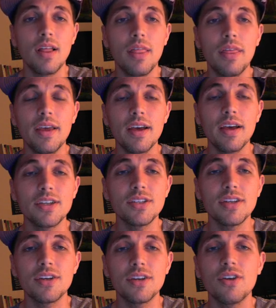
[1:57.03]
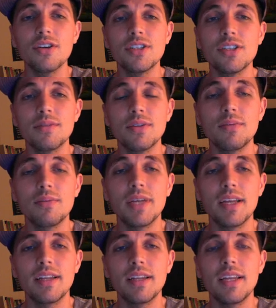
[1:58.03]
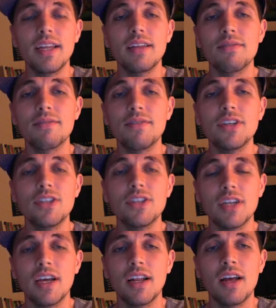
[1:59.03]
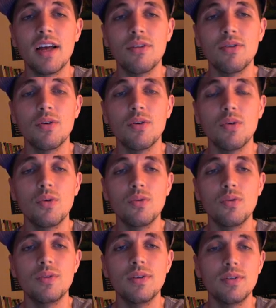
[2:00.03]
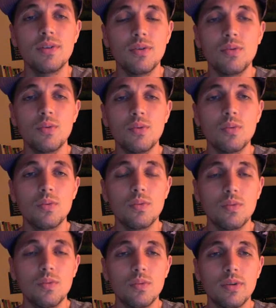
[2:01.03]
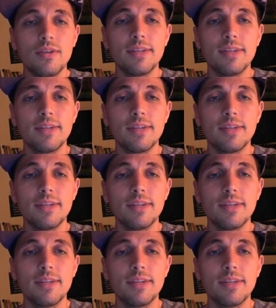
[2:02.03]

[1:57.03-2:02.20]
they actually encouraged him to begin eating fish again. I don't know who was